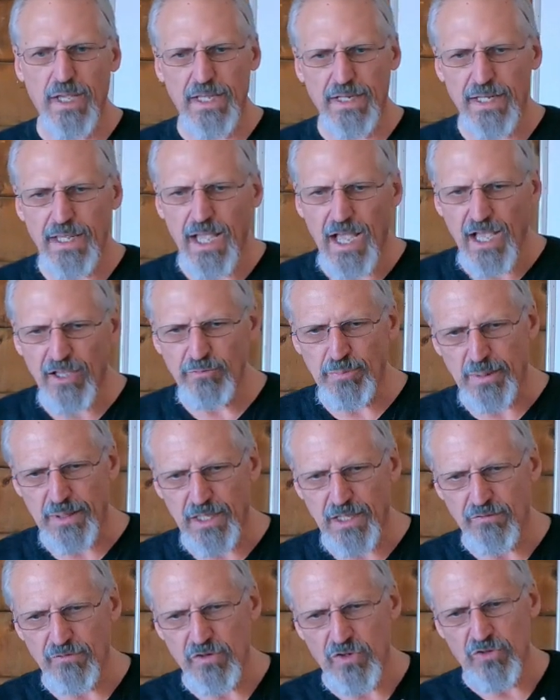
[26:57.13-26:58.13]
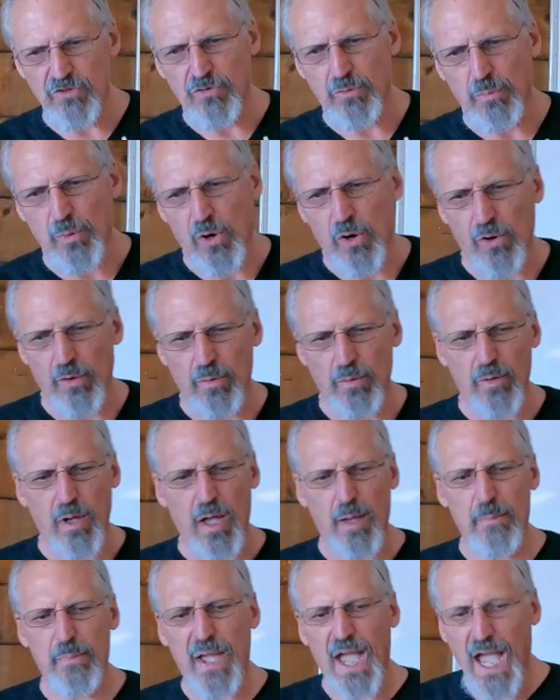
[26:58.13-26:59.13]
And he has been giving us
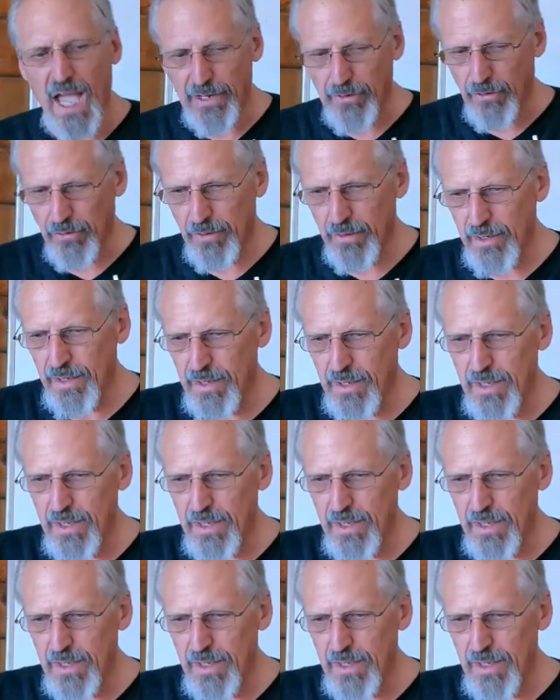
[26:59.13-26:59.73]
a pattern.